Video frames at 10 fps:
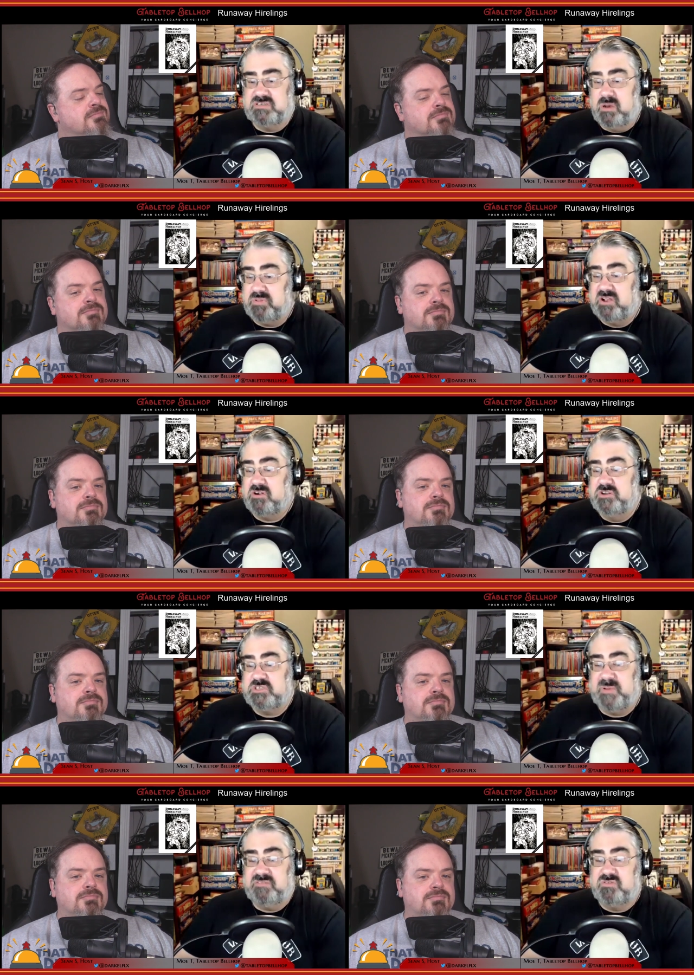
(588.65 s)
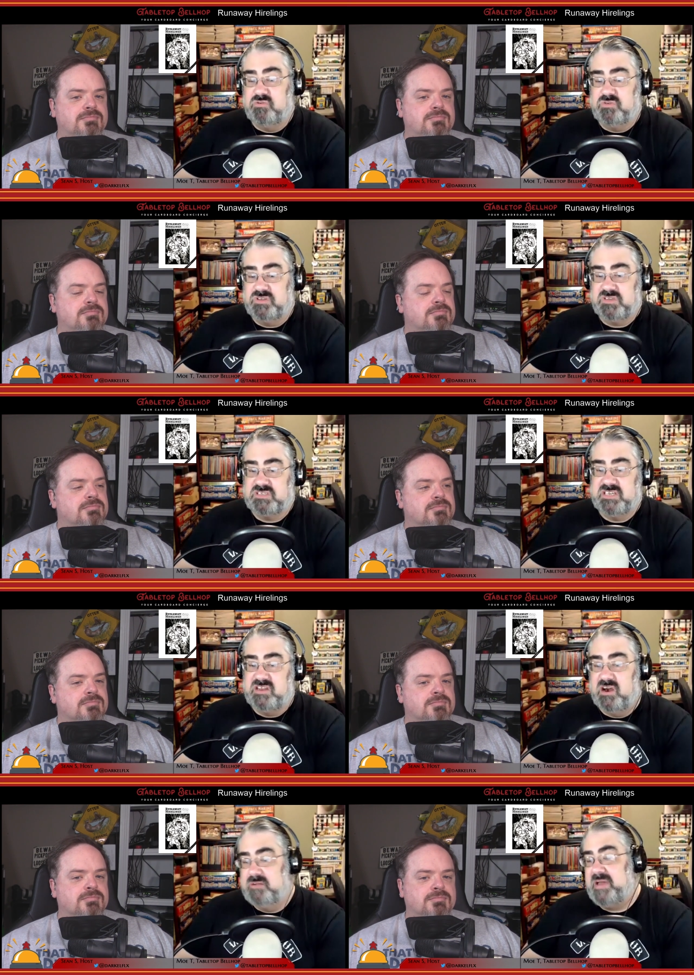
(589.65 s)
Speaker 1: is a player could spend two to
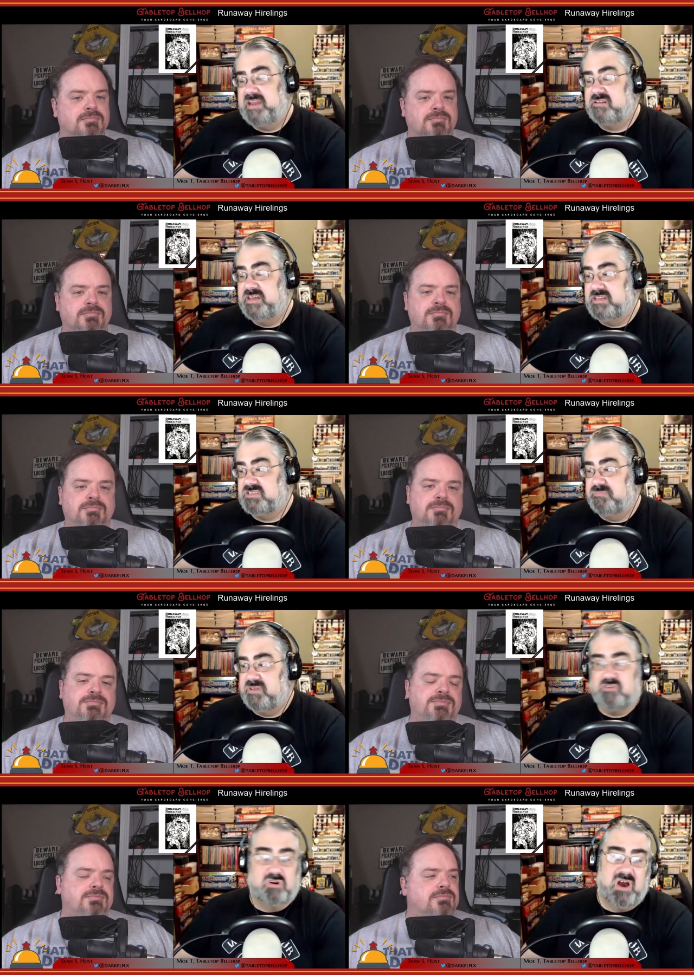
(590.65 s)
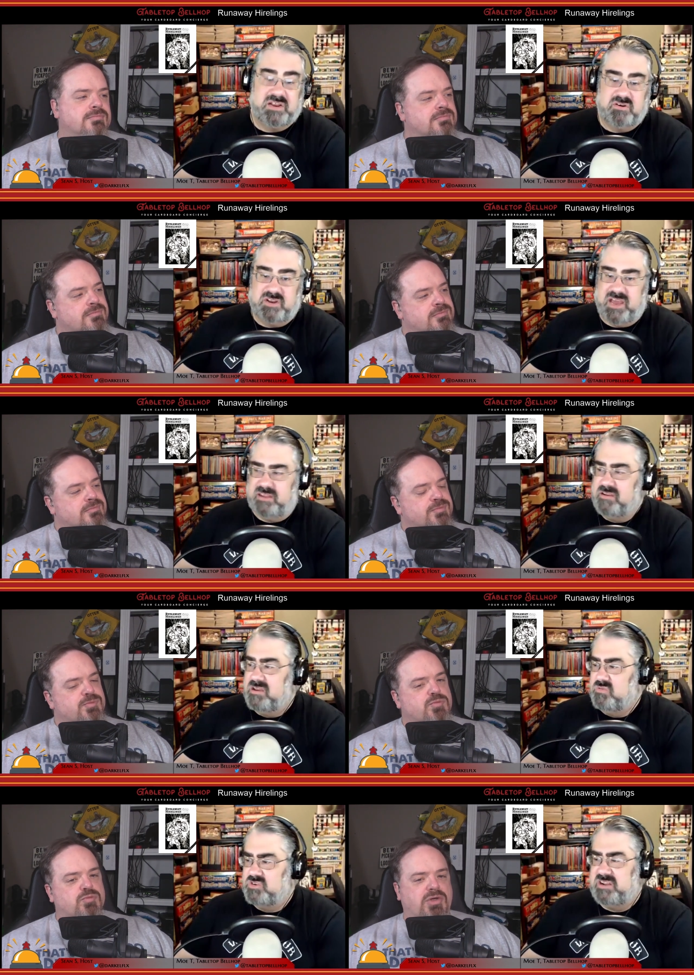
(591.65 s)
succeed automatically at something they're not good at,
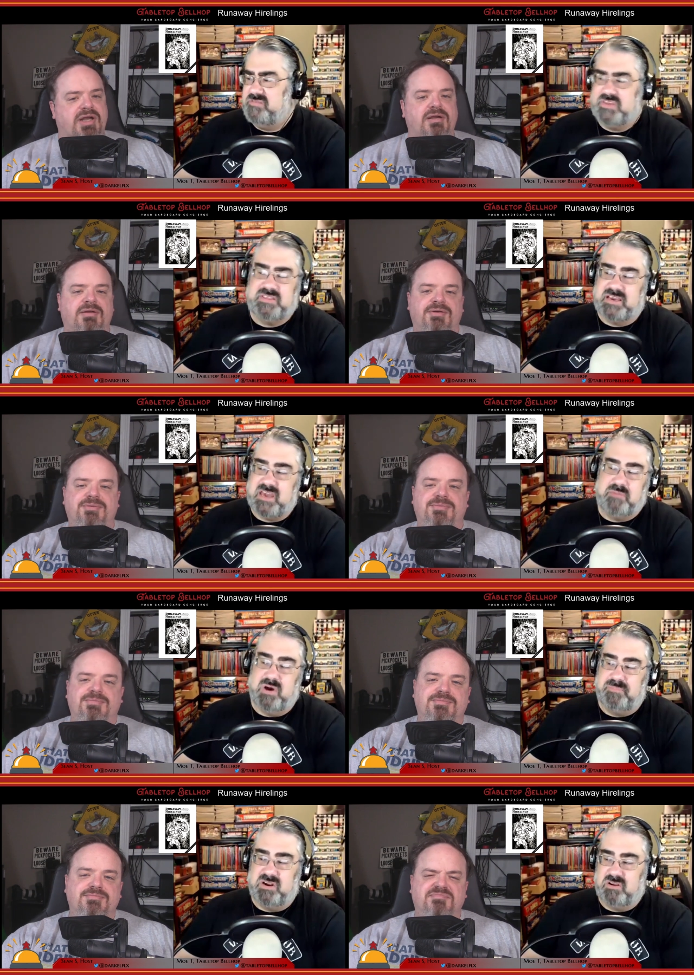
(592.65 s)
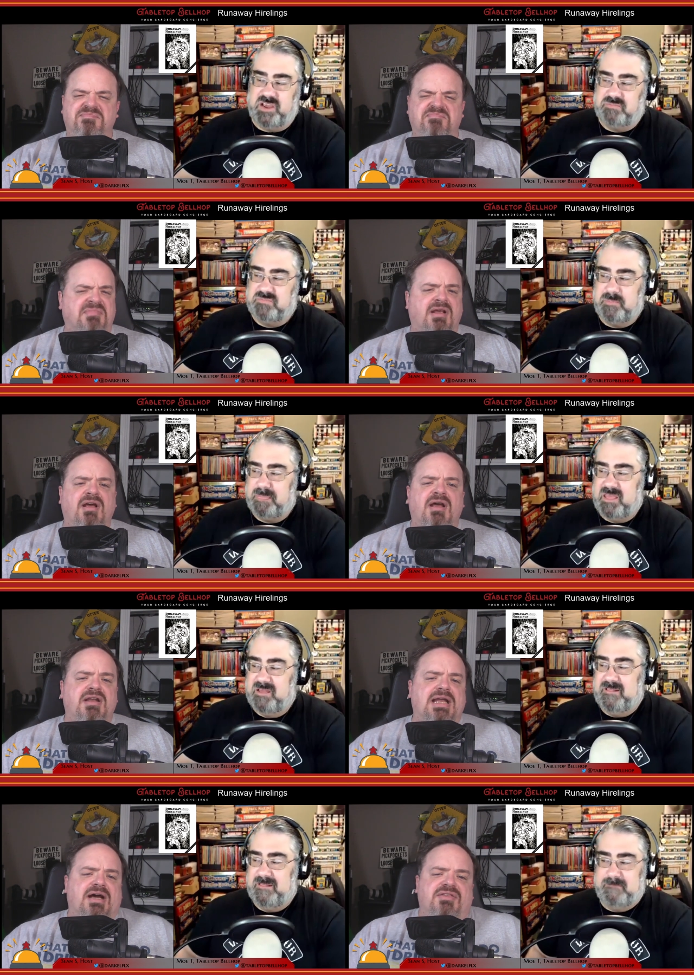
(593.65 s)
which I don't even think that came up in our game.
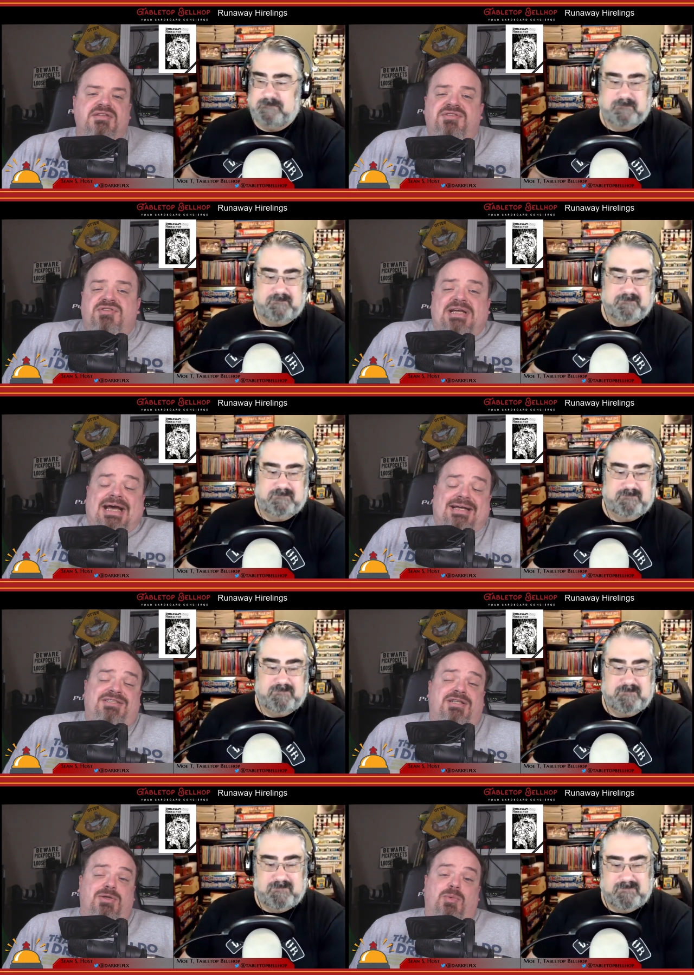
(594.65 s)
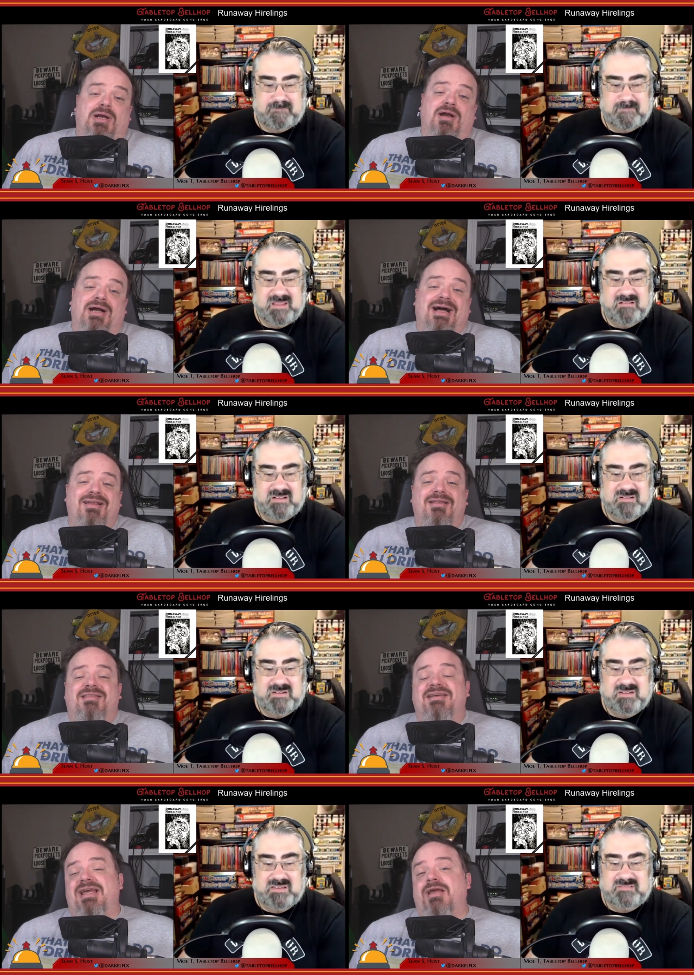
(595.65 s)
Speaker 2: Now, this is actually where I
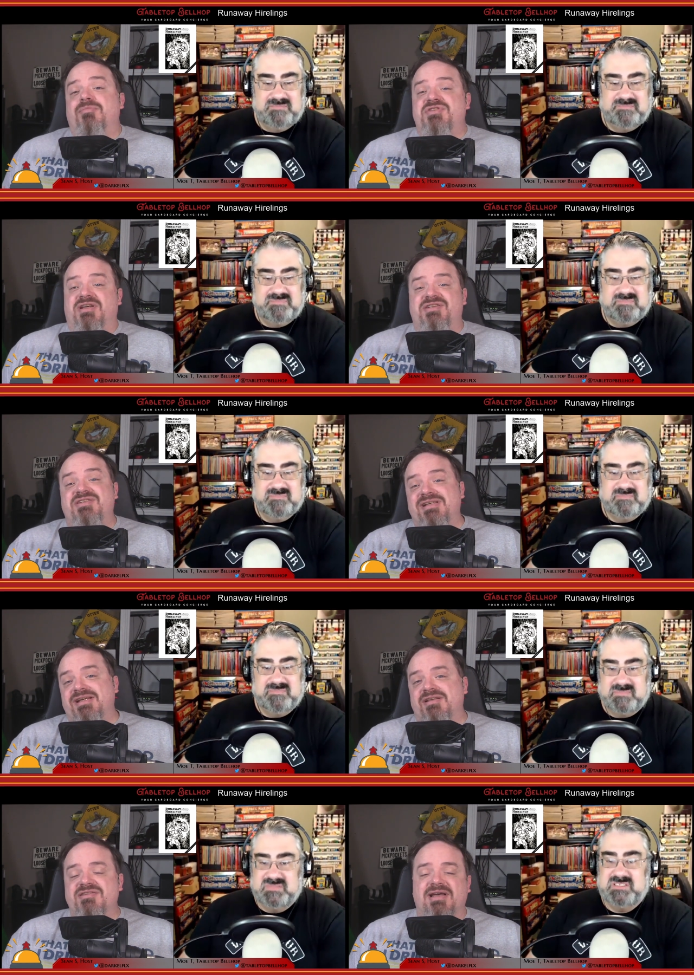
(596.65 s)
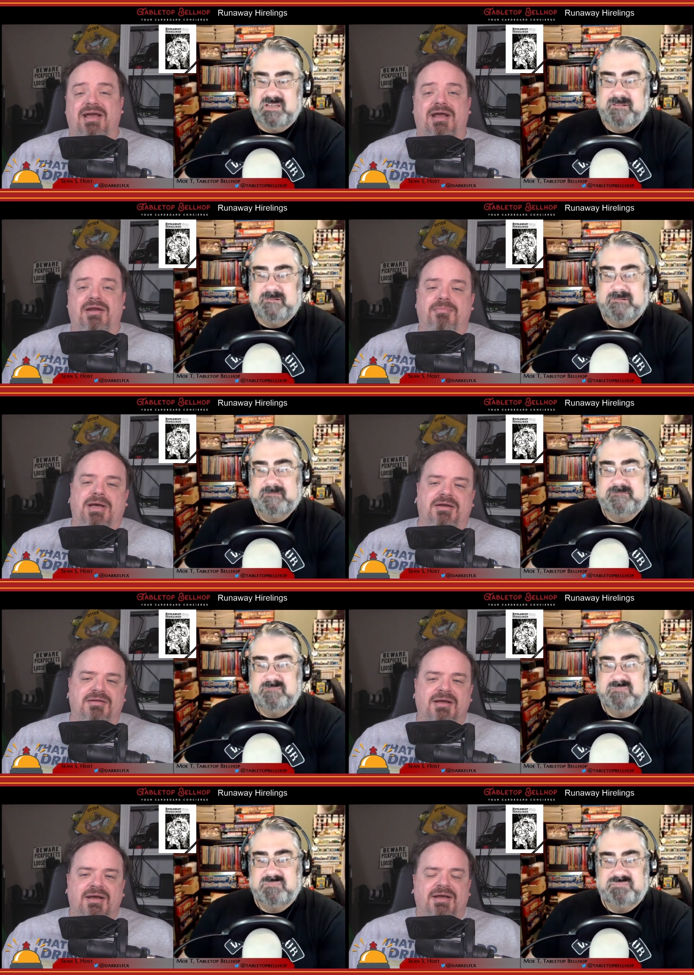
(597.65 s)
think the game succeeds, and and,
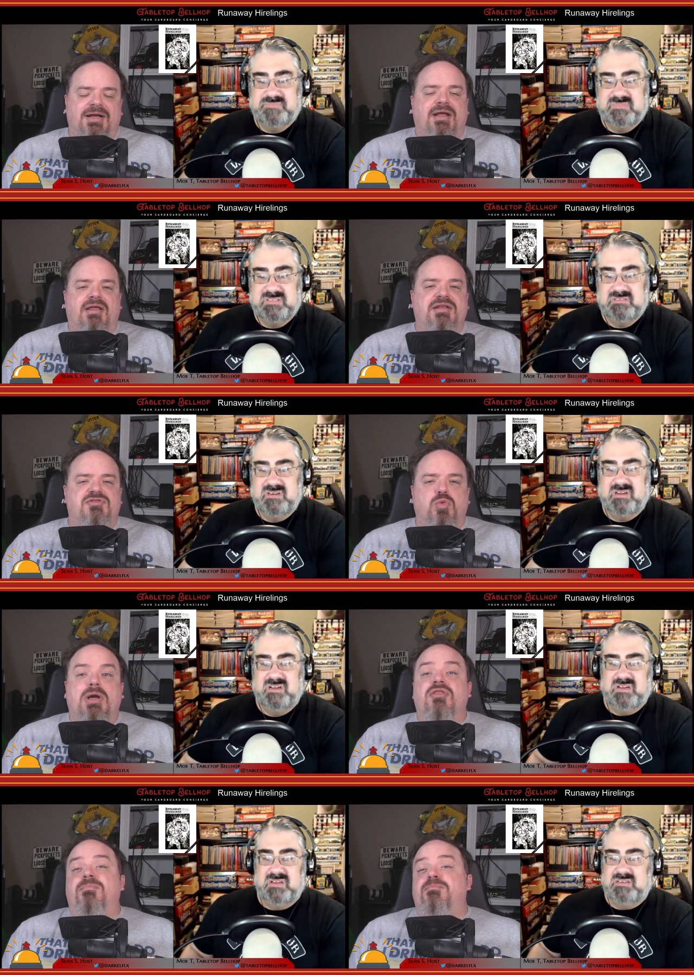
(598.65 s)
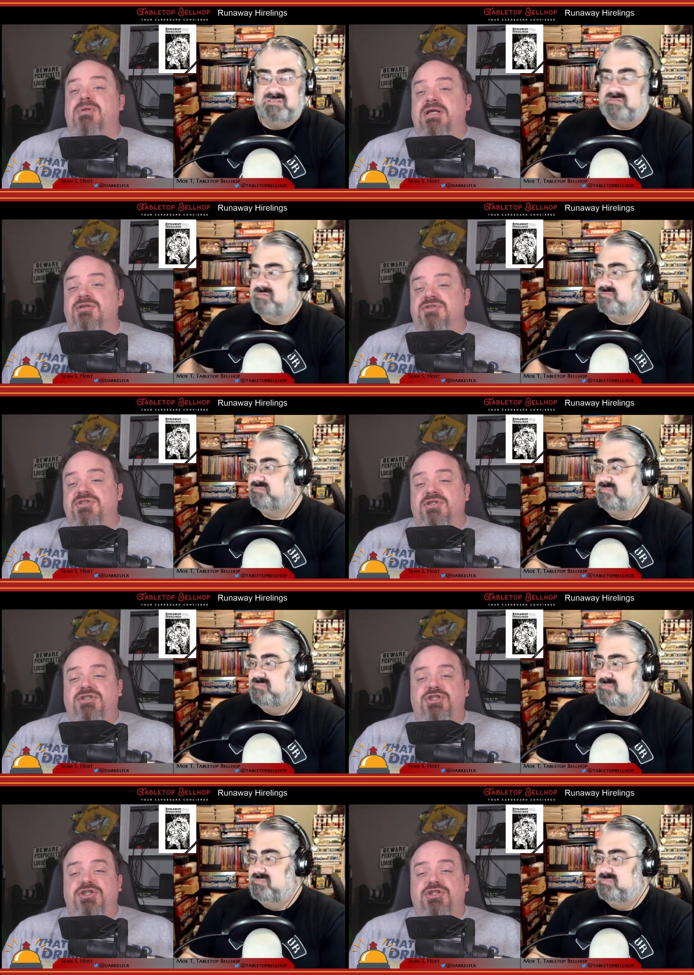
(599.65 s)
and it's where the players